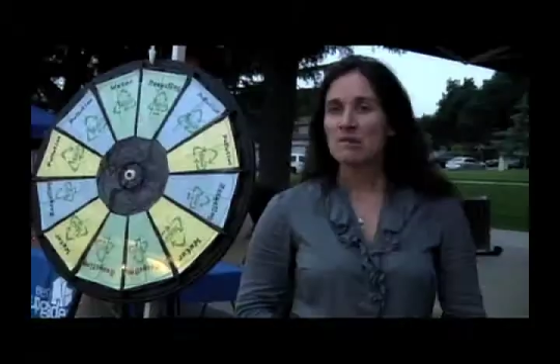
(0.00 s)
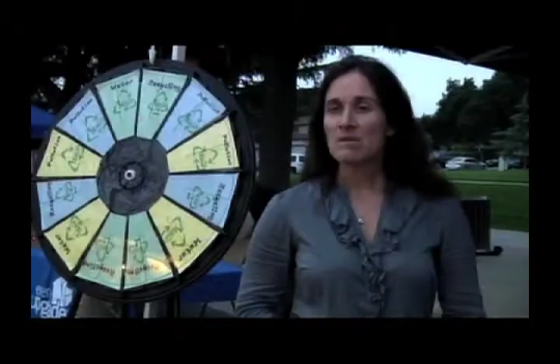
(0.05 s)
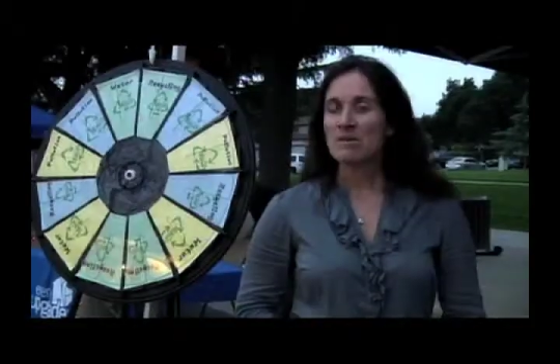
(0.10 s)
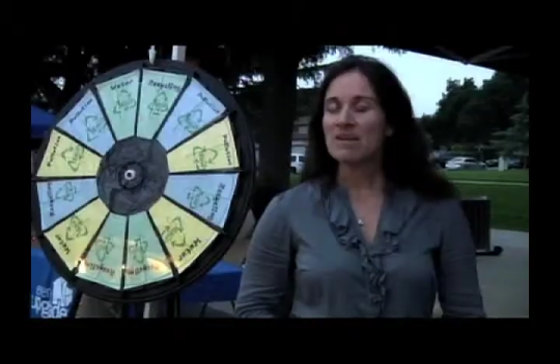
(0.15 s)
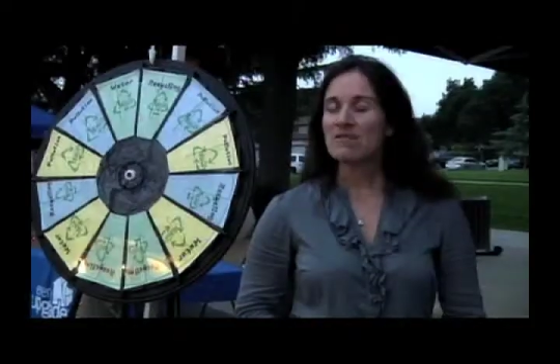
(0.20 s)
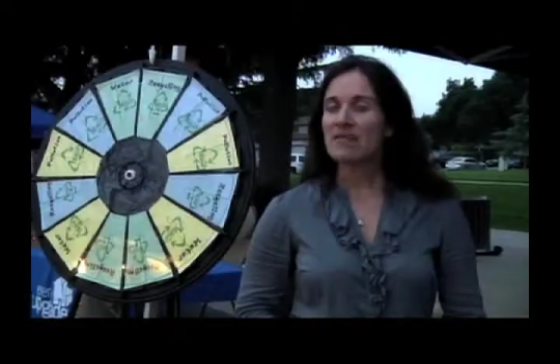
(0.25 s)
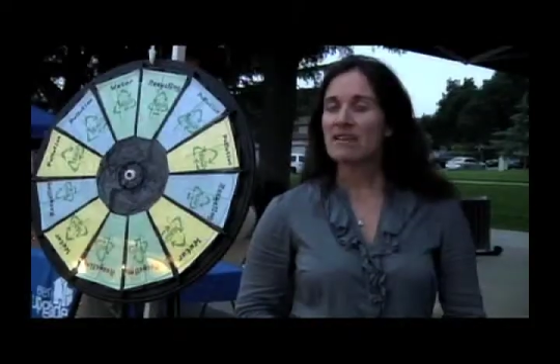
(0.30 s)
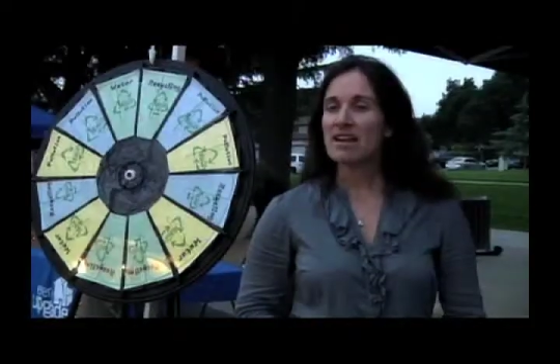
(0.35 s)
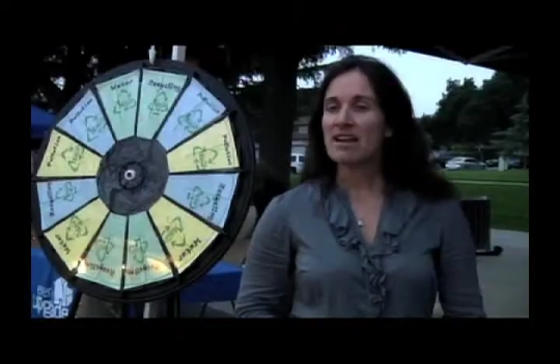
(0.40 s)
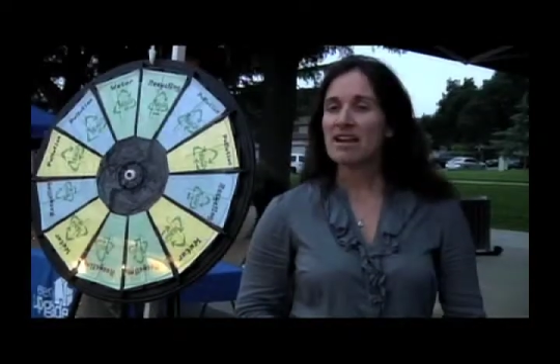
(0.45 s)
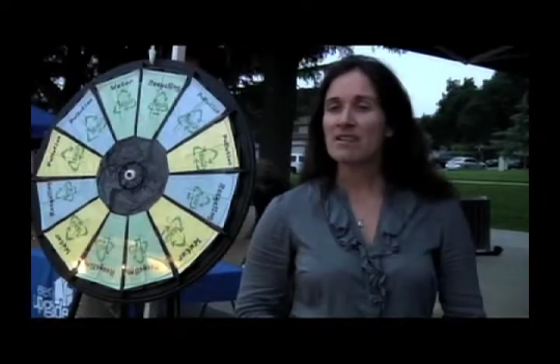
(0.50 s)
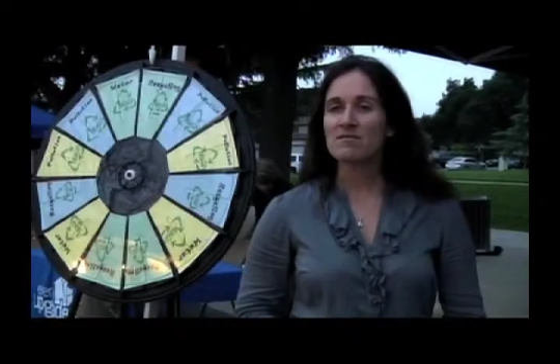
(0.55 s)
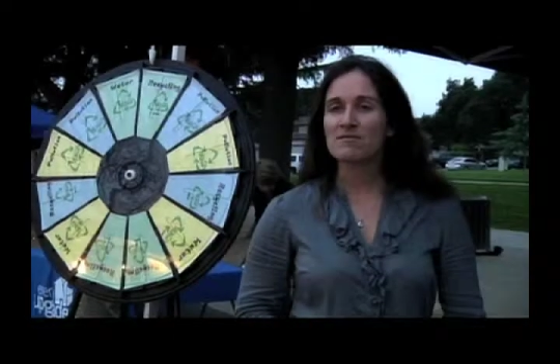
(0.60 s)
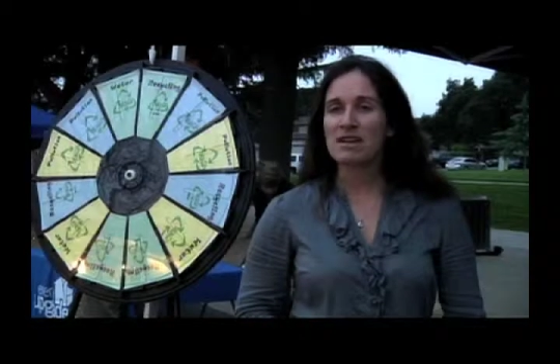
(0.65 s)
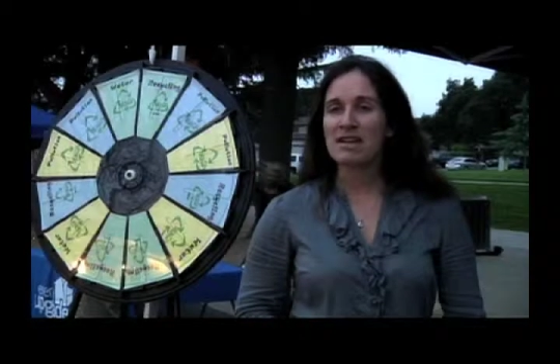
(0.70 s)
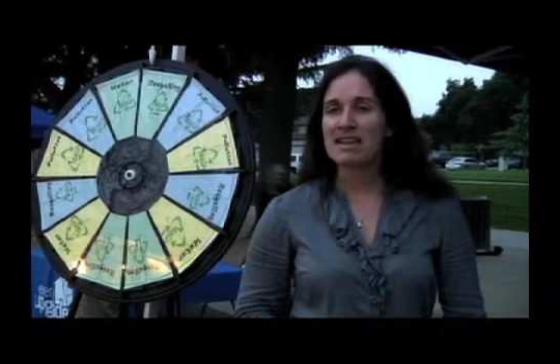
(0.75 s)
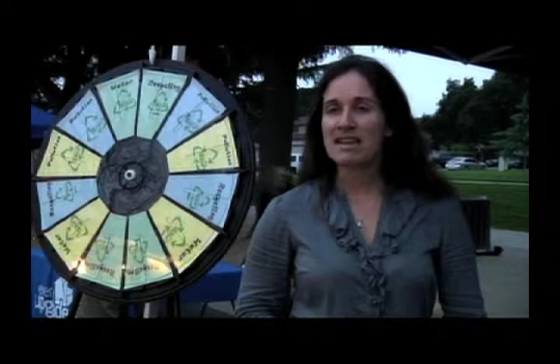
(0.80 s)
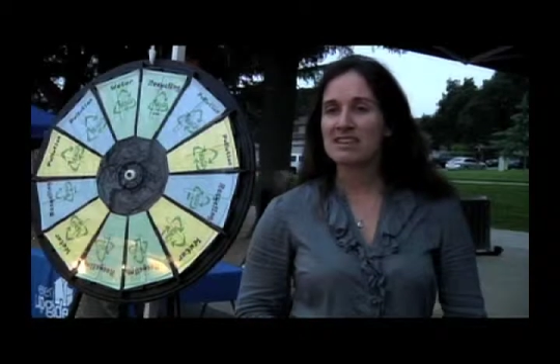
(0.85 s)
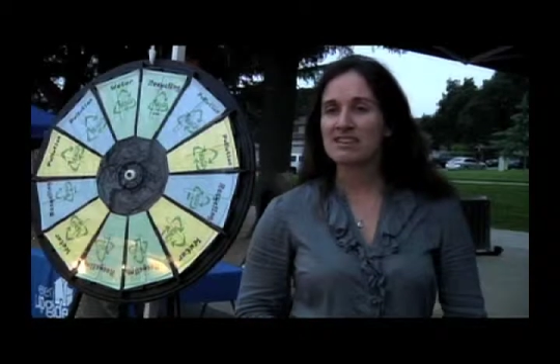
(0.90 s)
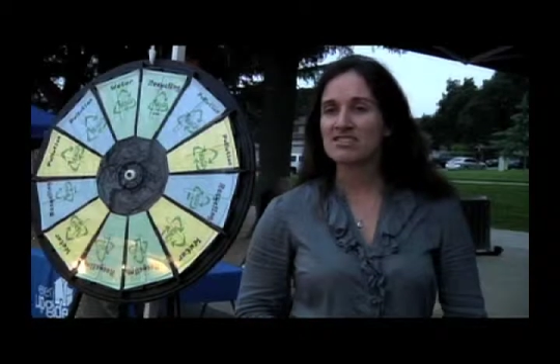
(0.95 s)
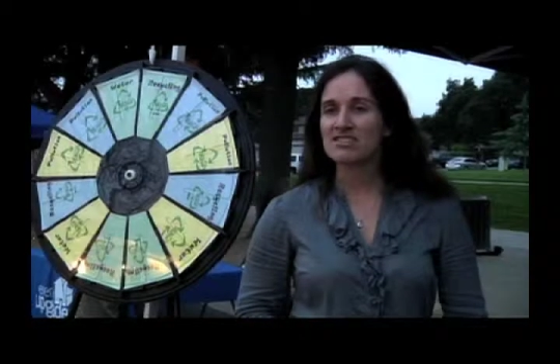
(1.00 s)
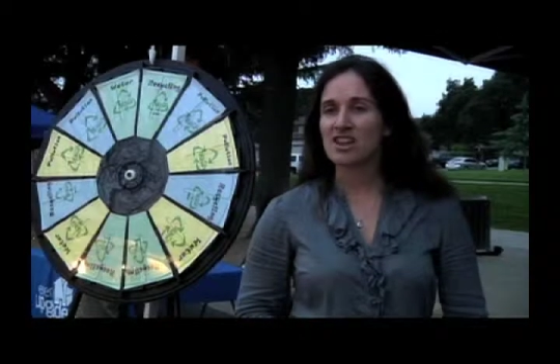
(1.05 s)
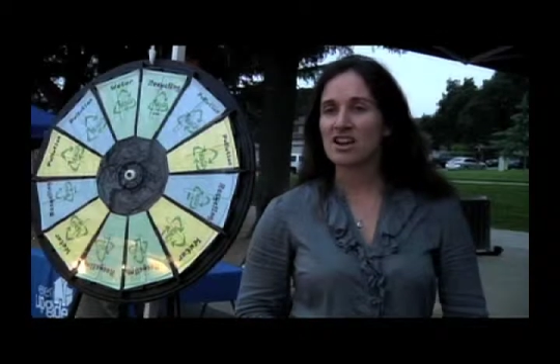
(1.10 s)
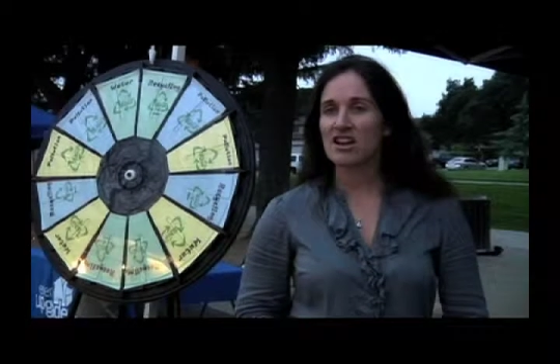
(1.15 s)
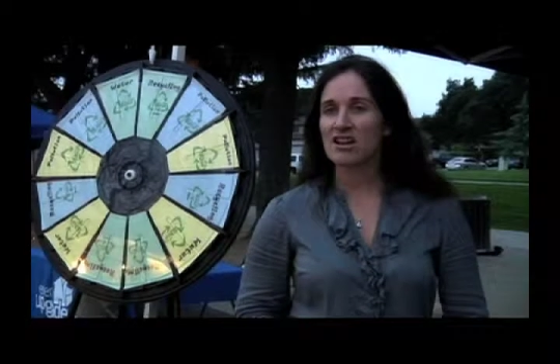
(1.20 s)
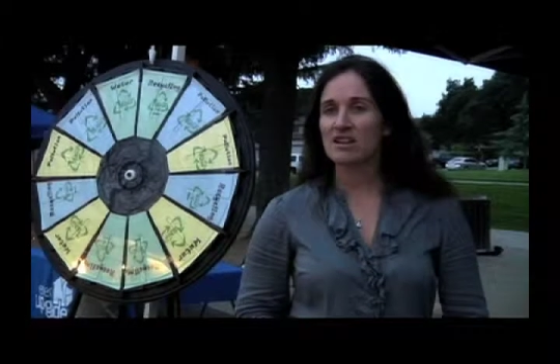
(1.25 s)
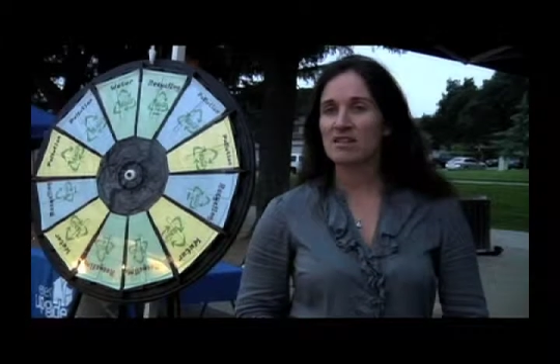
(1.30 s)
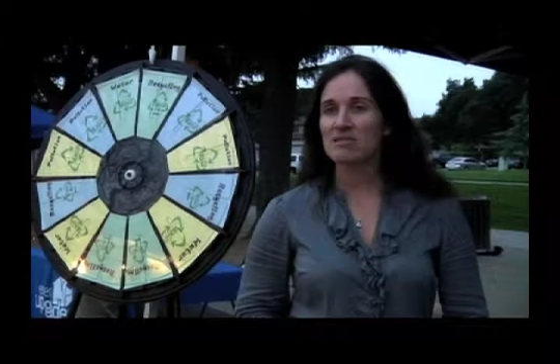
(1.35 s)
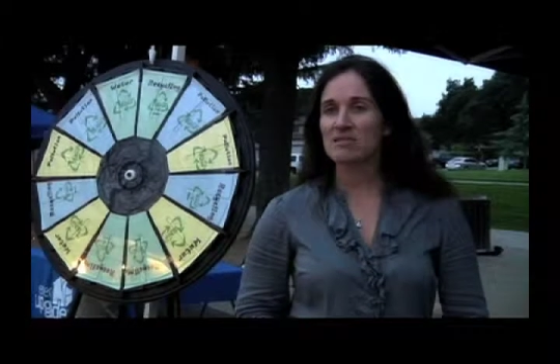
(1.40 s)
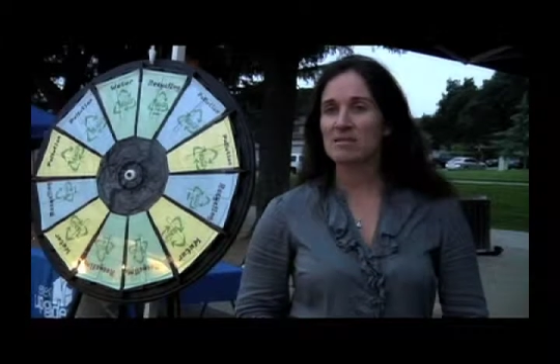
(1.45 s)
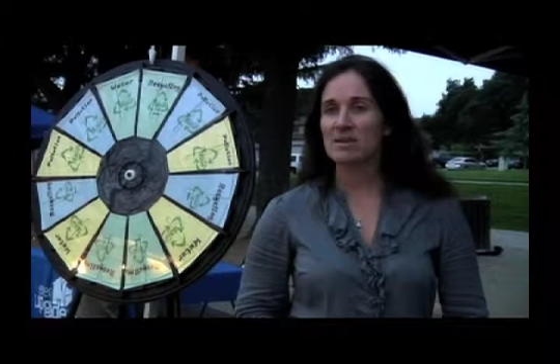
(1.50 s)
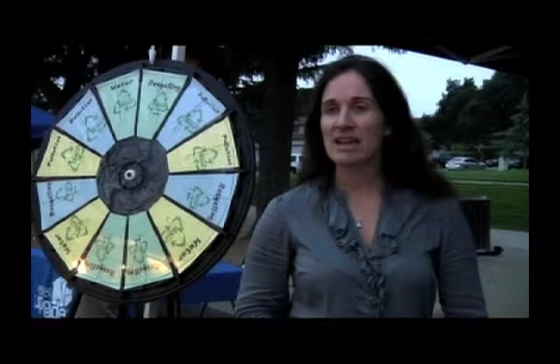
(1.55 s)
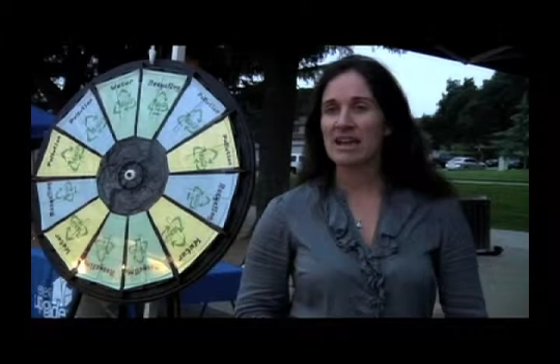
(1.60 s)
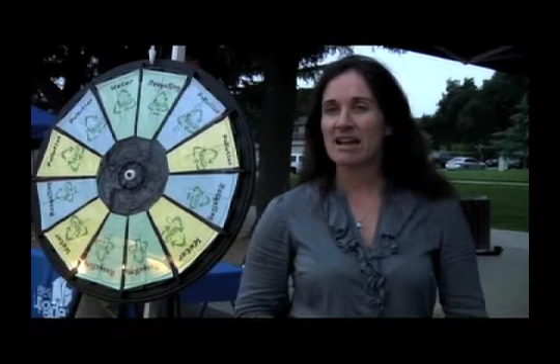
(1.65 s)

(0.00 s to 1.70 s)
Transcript: We invite a range of,